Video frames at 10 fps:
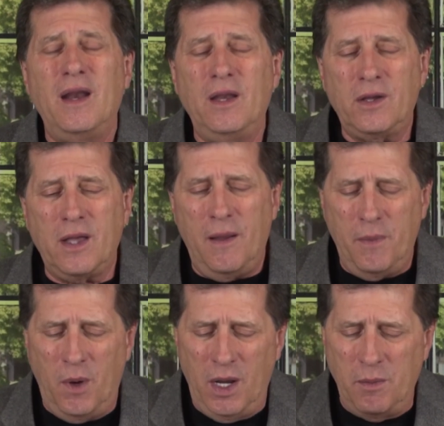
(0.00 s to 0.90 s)
Look,
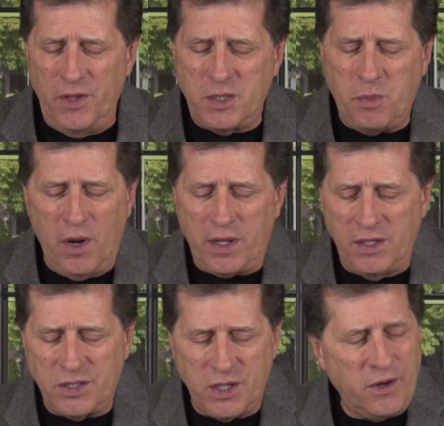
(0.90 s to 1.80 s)
while I'm on this point
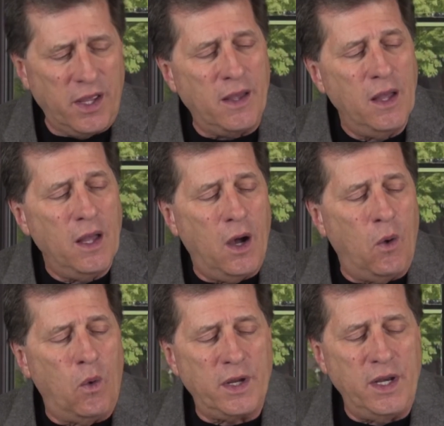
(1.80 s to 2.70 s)
concerning a
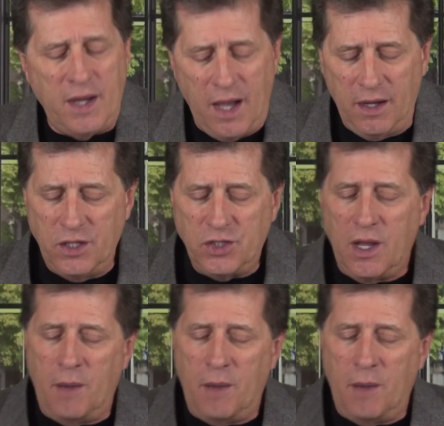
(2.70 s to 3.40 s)
word of knowledge,